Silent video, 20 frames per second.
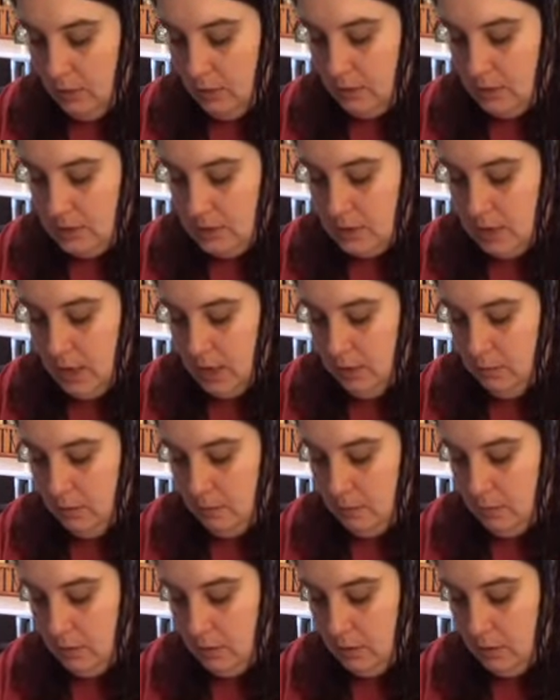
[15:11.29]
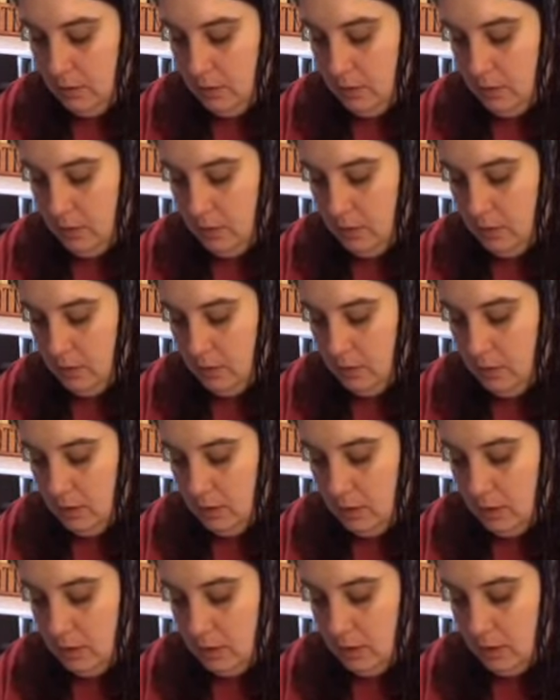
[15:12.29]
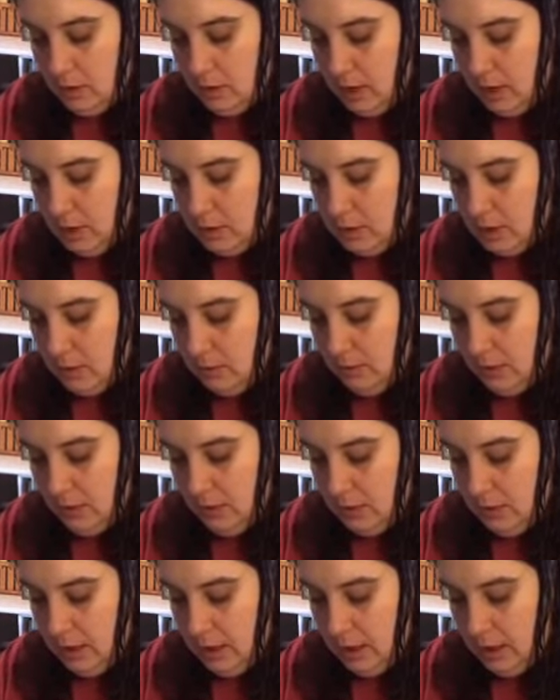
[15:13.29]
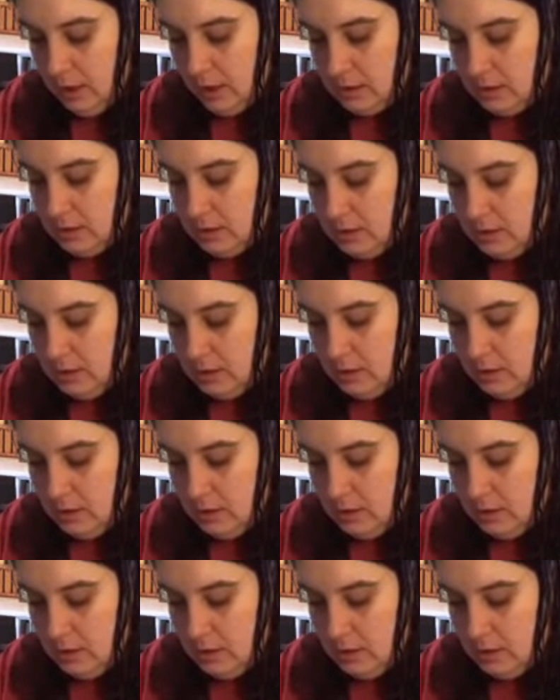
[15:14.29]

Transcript: the same direction with your inks.